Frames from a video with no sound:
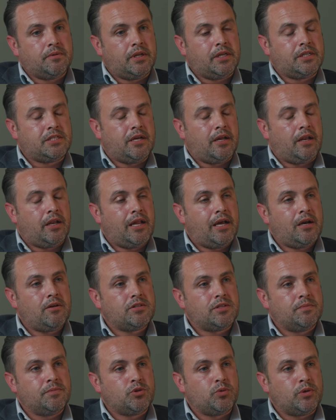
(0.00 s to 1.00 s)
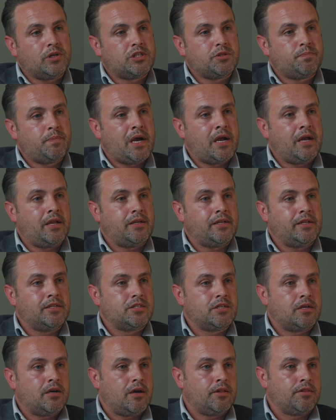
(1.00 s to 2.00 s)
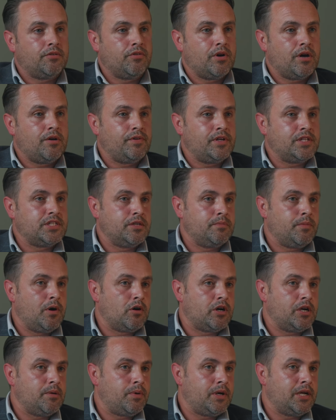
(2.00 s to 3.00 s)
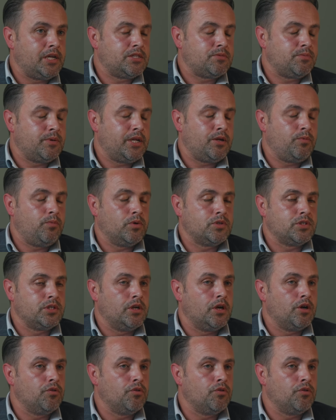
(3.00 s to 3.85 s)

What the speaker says: is it allows them to expand into other areas in the marketplace where they wasn't